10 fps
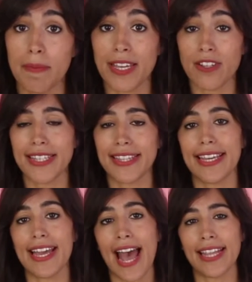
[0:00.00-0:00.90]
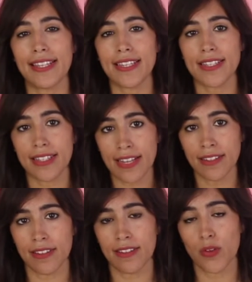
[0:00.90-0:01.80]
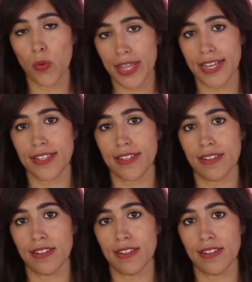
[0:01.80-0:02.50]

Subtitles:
because they understand the way they sell.